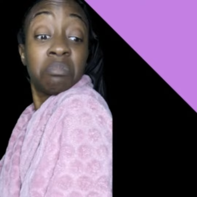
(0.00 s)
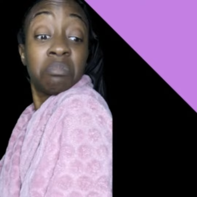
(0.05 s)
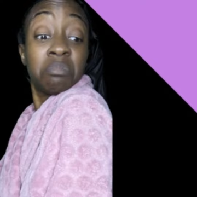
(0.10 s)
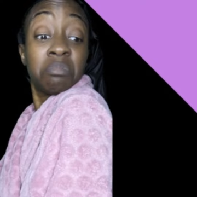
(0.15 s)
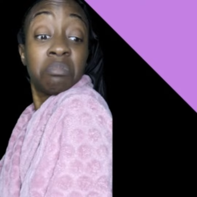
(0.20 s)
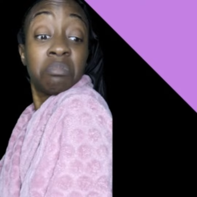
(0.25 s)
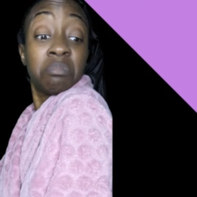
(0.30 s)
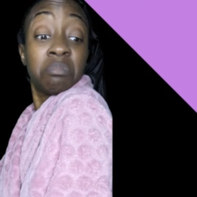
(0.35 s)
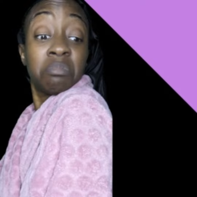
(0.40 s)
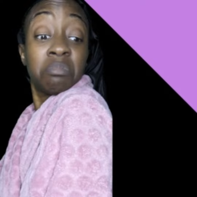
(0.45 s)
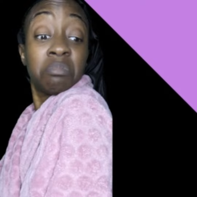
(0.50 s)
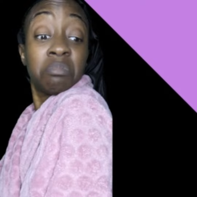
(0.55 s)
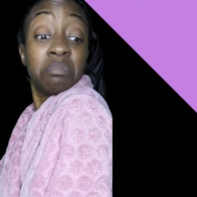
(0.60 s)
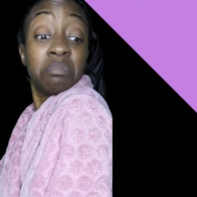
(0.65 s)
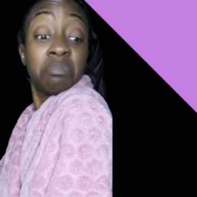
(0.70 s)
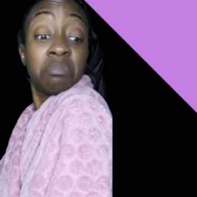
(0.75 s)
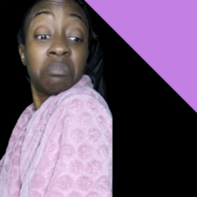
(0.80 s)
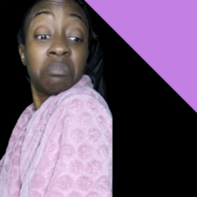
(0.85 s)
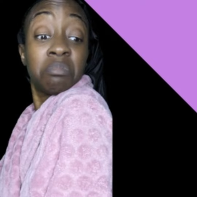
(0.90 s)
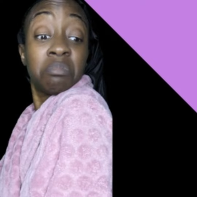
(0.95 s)

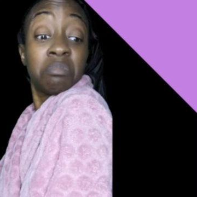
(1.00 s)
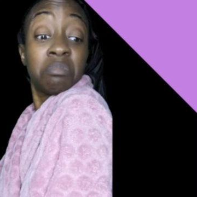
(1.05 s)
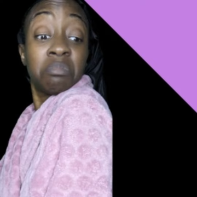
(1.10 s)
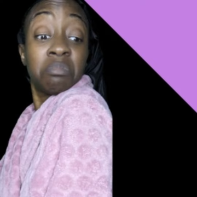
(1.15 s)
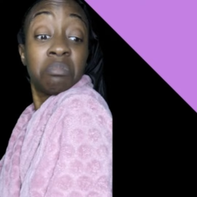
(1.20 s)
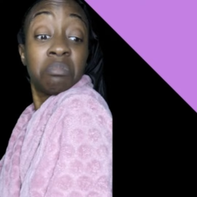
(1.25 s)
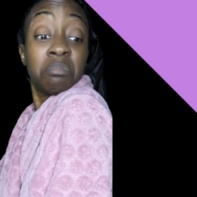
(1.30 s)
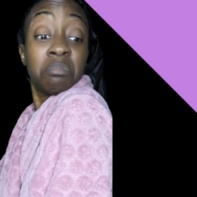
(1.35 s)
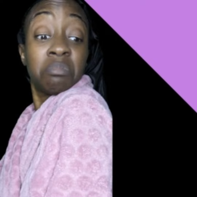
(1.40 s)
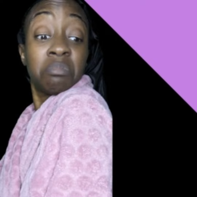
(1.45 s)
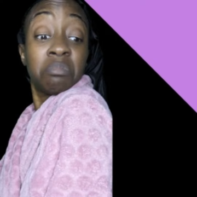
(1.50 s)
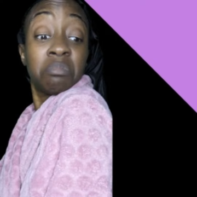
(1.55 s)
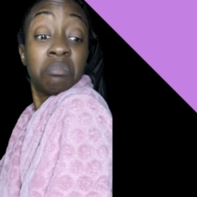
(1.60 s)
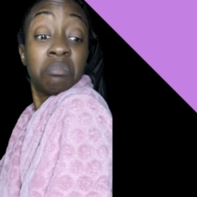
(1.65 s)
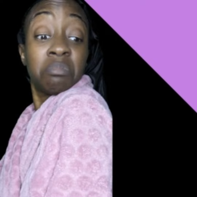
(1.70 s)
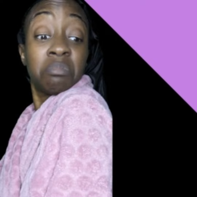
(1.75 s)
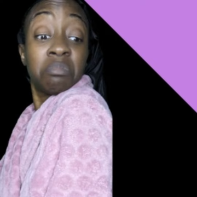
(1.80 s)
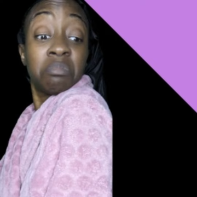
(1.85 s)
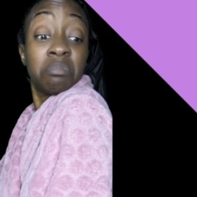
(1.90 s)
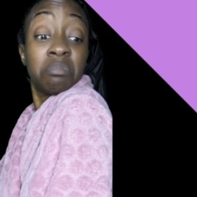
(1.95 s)

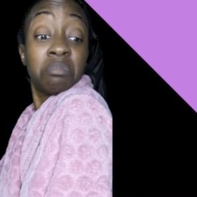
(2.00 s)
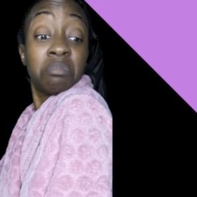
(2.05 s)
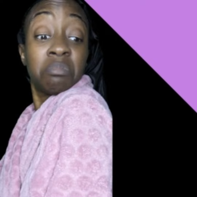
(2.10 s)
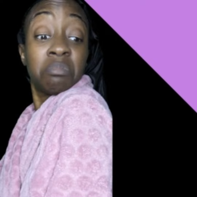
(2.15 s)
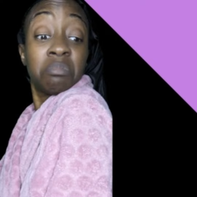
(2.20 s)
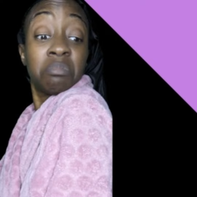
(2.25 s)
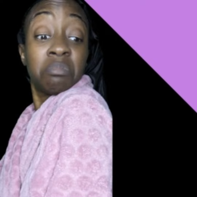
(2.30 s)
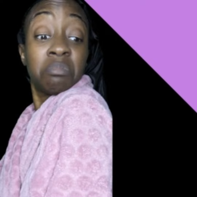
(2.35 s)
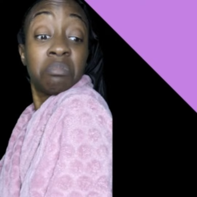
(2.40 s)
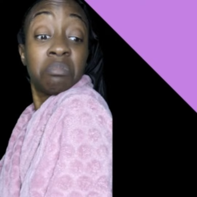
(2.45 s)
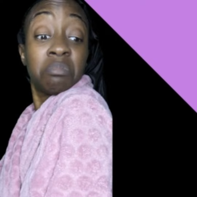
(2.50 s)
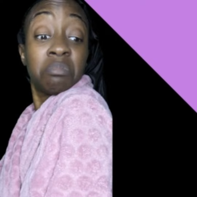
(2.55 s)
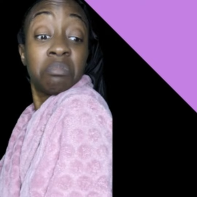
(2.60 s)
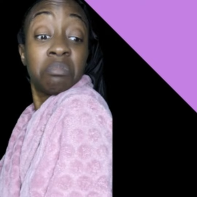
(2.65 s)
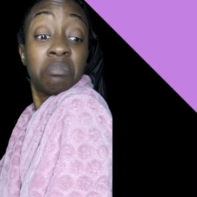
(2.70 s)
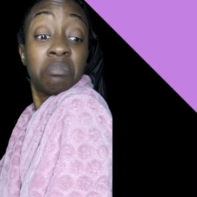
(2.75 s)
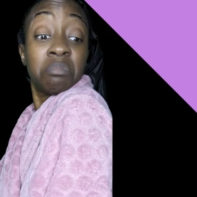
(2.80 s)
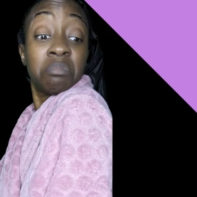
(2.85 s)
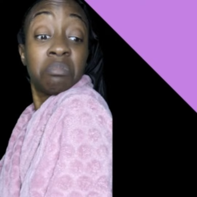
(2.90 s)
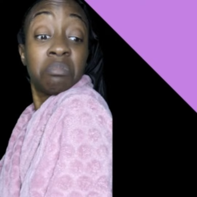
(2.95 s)

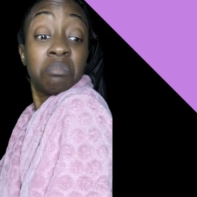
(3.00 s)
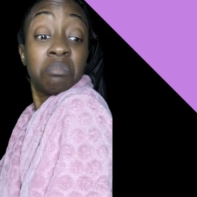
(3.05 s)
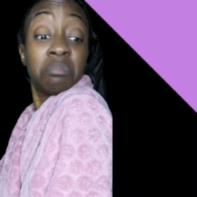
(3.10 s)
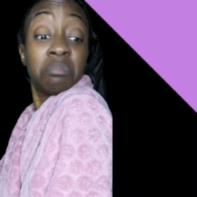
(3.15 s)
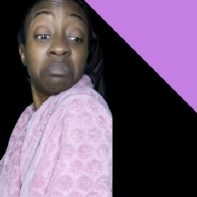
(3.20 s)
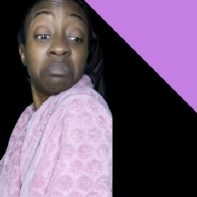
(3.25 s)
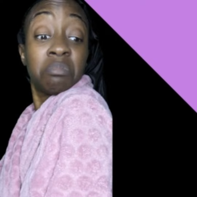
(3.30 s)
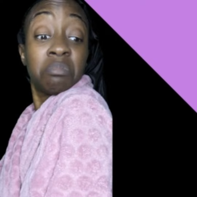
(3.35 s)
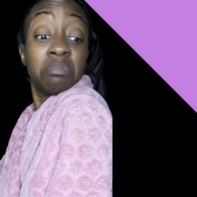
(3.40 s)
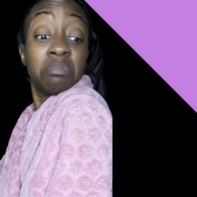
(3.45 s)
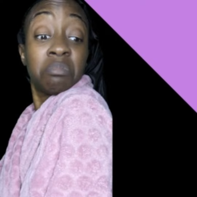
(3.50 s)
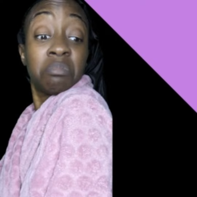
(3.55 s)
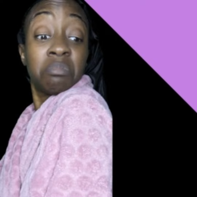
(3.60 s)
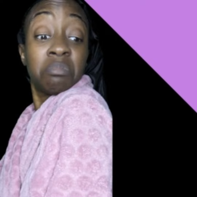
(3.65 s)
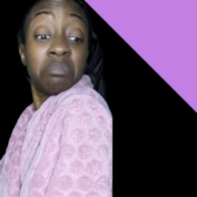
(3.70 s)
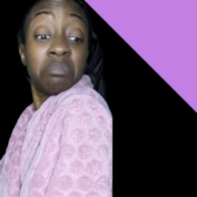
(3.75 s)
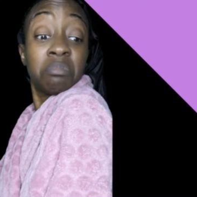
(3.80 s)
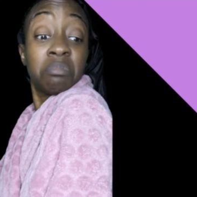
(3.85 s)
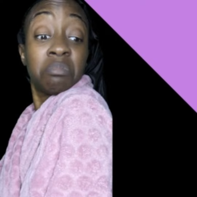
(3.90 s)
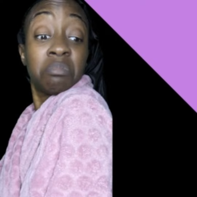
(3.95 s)

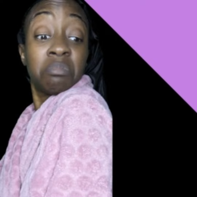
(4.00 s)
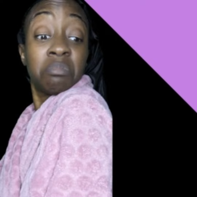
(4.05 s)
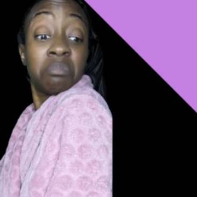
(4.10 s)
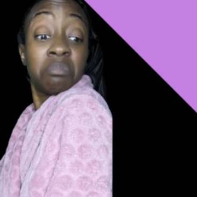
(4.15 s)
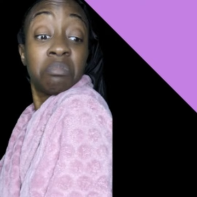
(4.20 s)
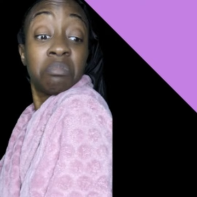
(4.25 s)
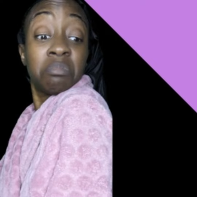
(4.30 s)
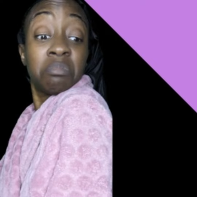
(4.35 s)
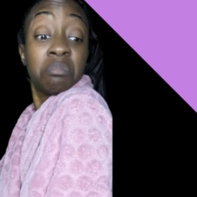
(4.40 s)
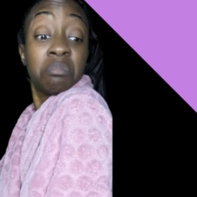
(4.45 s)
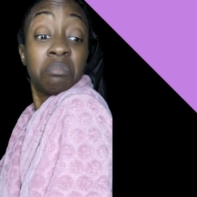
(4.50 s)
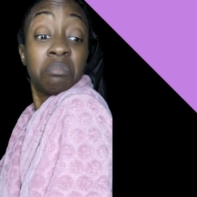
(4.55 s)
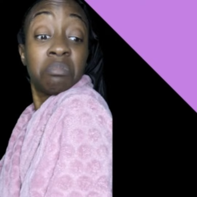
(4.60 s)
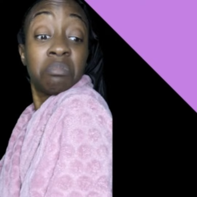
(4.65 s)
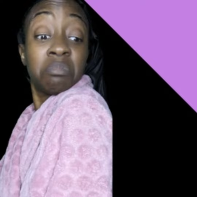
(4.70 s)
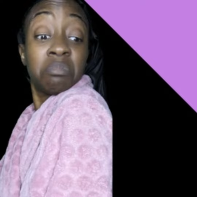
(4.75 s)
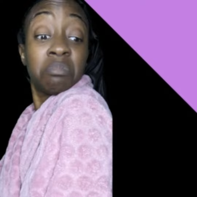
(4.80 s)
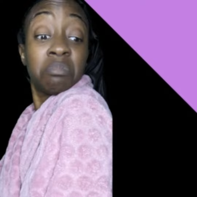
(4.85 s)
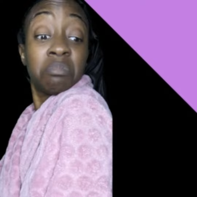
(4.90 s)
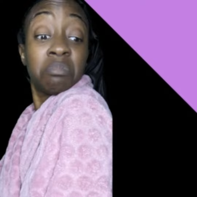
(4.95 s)

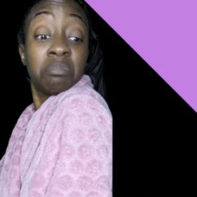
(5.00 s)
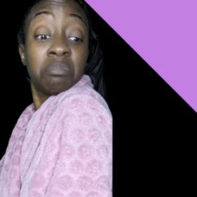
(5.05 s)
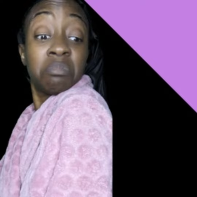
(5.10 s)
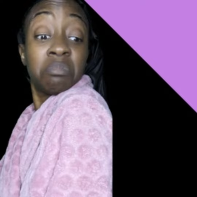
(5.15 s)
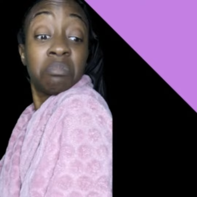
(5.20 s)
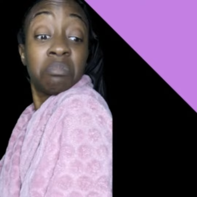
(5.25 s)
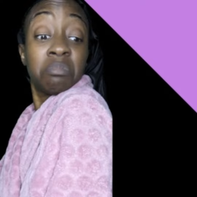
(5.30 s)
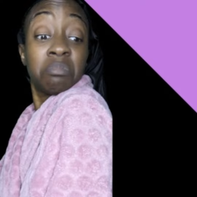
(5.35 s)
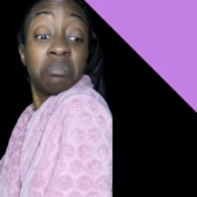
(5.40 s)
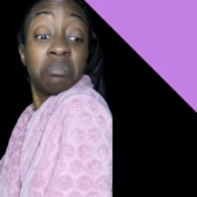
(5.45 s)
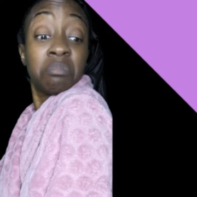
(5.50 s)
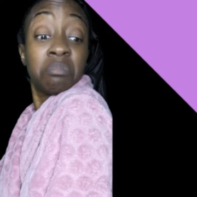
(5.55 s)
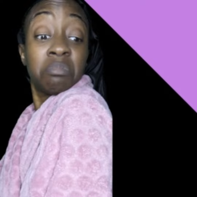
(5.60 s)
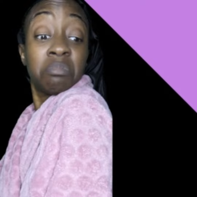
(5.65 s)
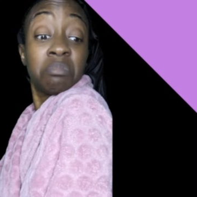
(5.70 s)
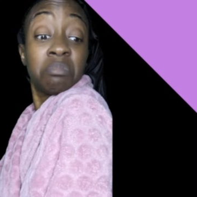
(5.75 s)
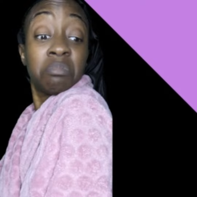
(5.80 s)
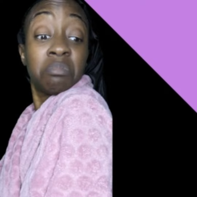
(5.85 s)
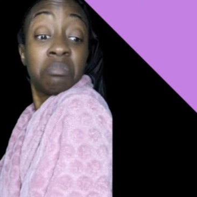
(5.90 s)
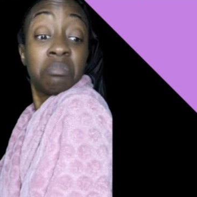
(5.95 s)

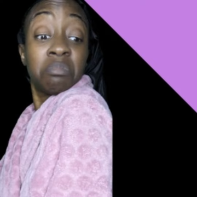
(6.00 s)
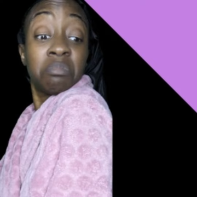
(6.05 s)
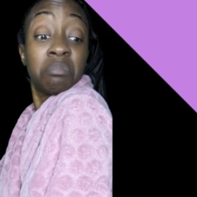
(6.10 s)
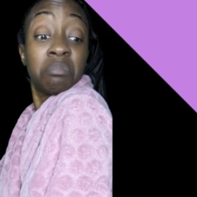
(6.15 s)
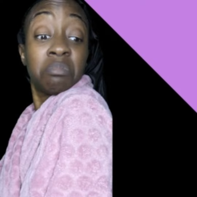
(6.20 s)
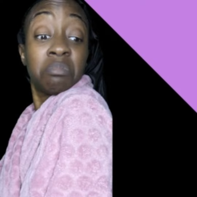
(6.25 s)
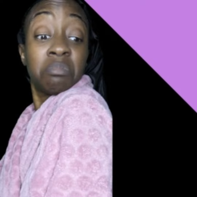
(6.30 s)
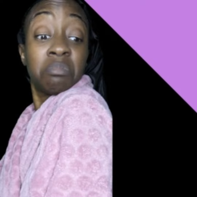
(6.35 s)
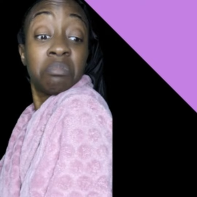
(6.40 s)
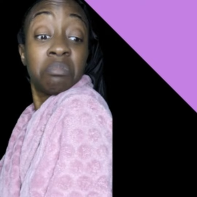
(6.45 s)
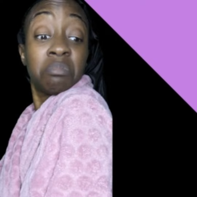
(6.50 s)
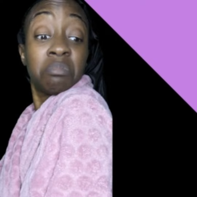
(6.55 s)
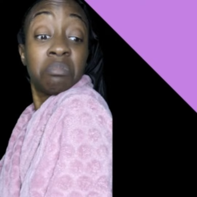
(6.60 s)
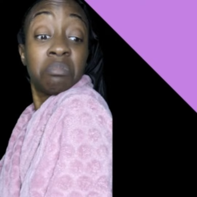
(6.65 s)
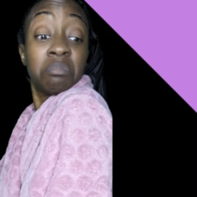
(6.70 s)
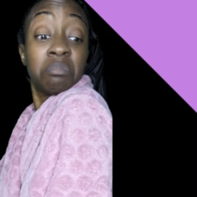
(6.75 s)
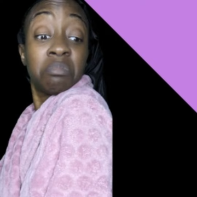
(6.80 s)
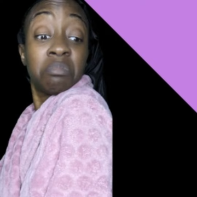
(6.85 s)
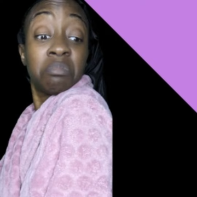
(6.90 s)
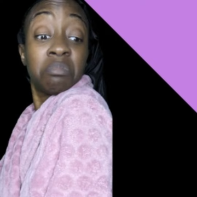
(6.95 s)

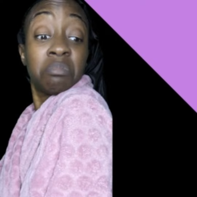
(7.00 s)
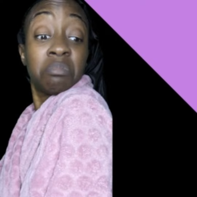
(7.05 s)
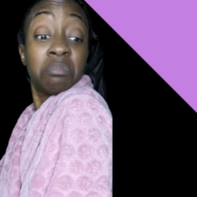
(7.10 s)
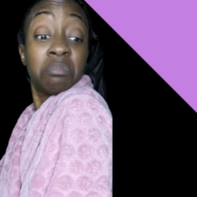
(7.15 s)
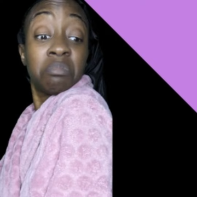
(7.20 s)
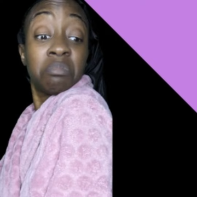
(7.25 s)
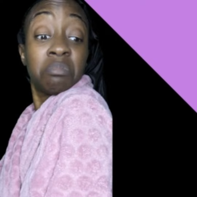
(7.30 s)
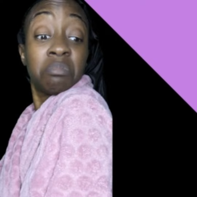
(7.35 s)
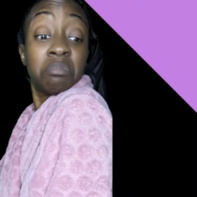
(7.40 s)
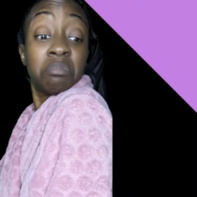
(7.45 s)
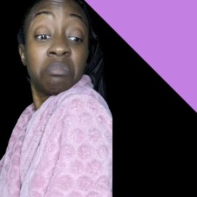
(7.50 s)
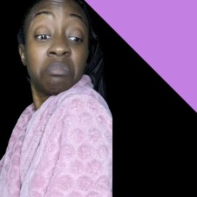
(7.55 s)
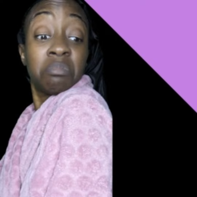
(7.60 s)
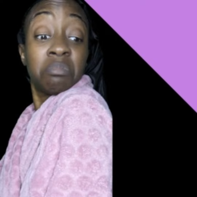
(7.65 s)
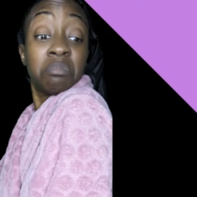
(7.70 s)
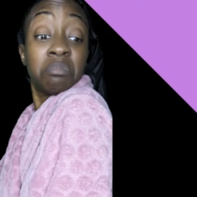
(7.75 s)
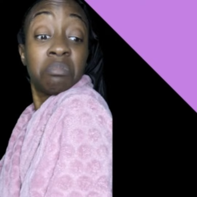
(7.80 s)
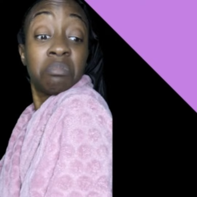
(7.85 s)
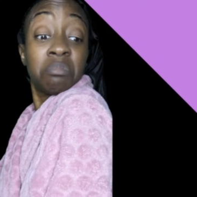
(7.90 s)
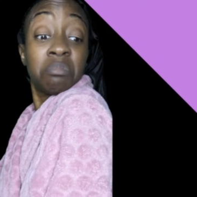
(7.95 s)
(no lip movement)